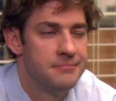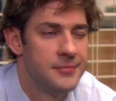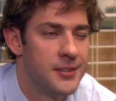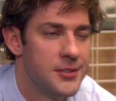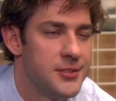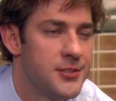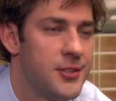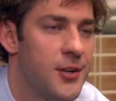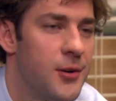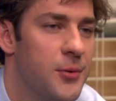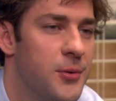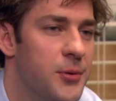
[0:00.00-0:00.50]

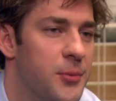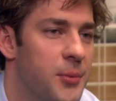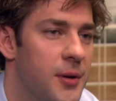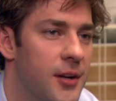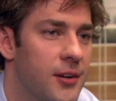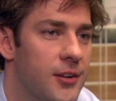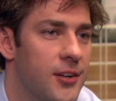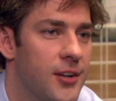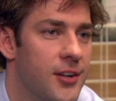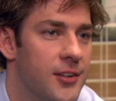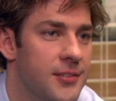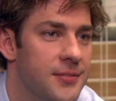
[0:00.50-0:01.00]
Let's start with the
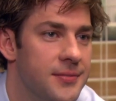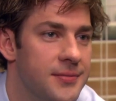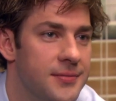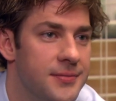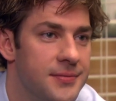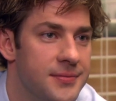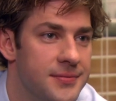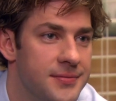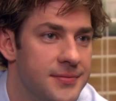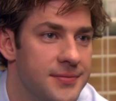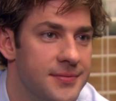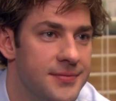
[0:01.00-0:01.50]
wild card.
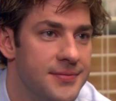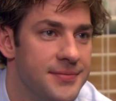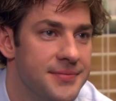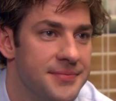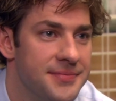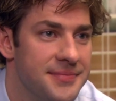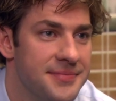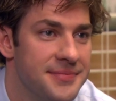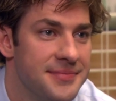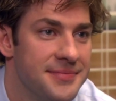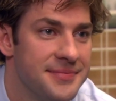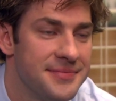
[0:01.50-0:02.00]
Okay.
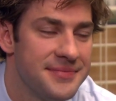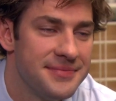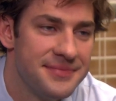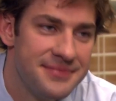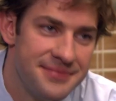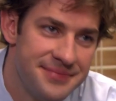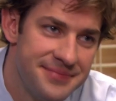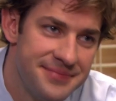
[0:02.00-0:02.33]
Mm-hmm.